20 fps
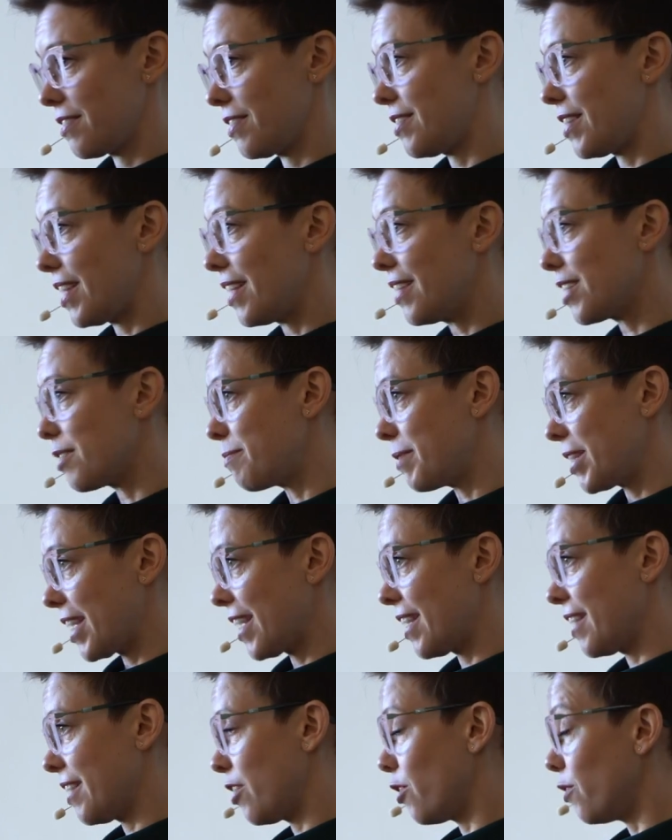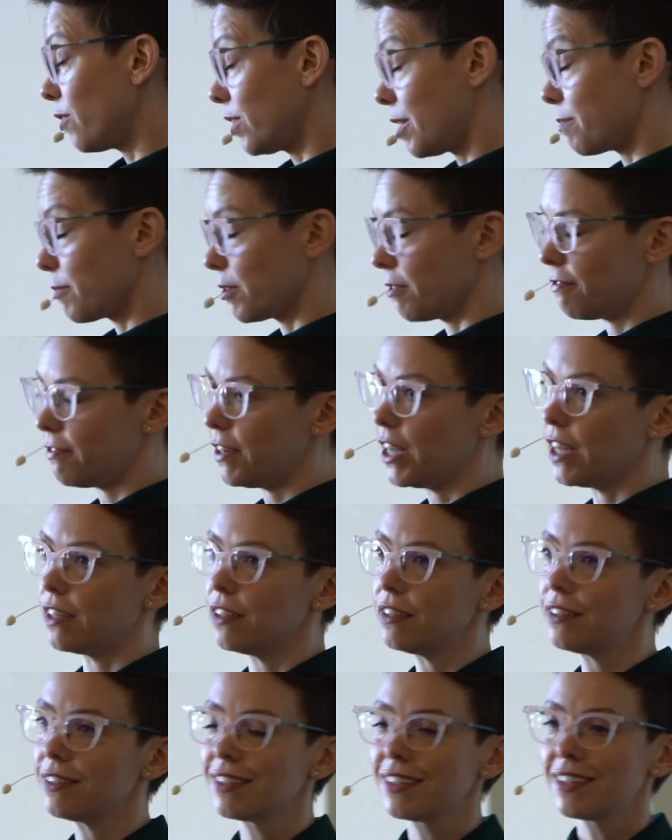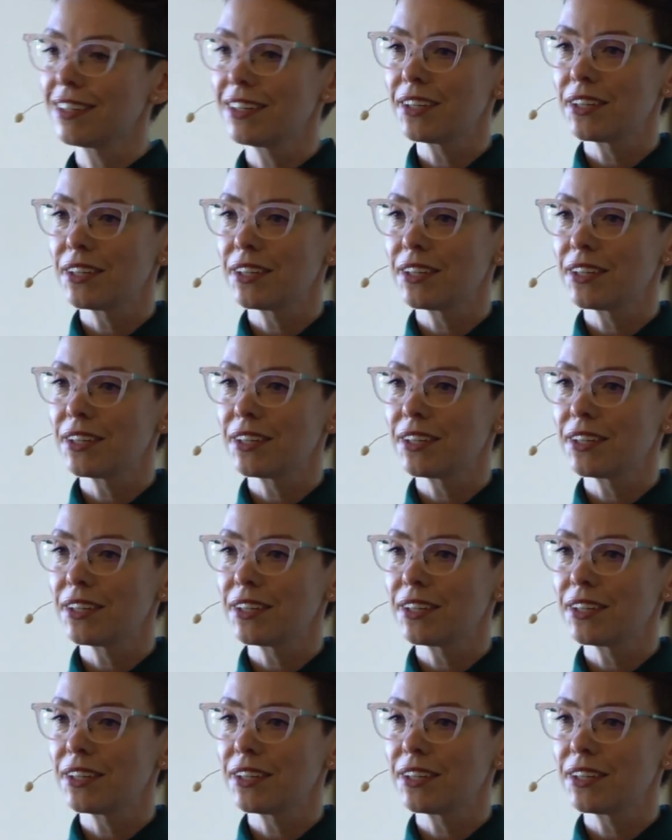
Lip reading: It's going to be a whole lot more fun,